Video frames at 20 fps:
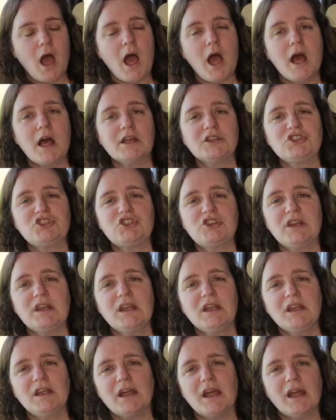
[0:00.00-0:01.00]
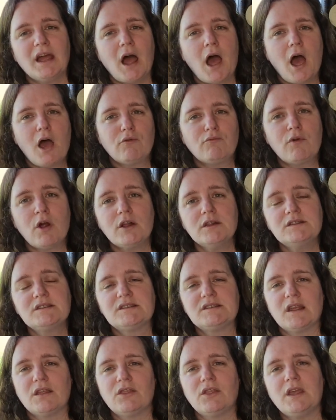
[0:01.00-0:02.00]
Uh, she uh,
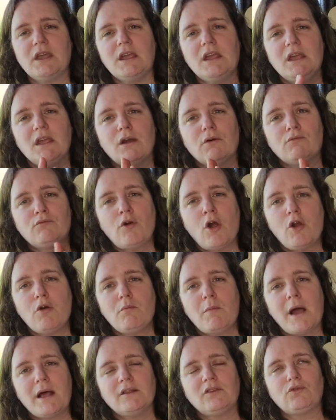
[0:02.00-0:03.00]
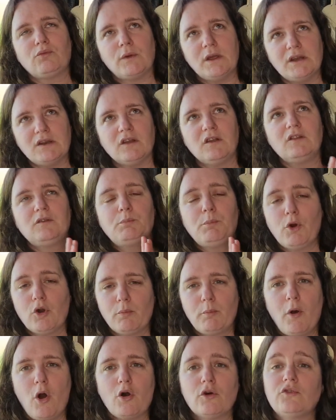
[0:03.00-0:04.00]
runs the Romance Readers
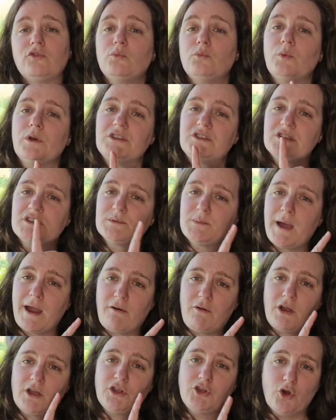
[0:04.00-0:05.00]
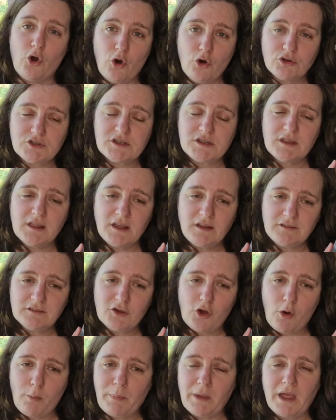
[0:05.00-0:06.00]
Book Box, which is where I got this
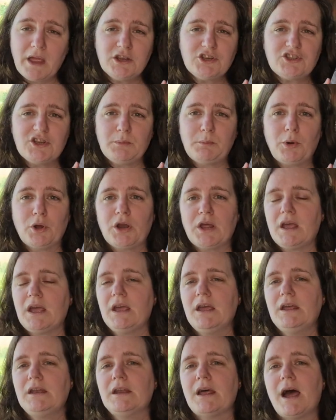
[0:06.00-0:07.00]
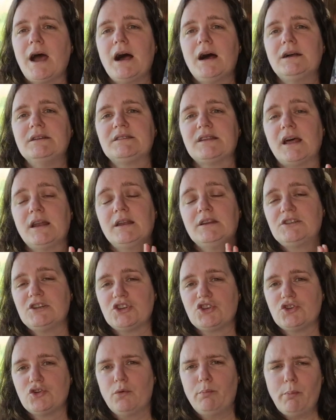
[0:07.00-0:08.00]
copy. She put it in as an
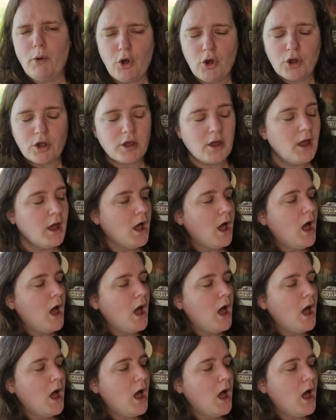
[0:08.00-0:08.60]
additional book.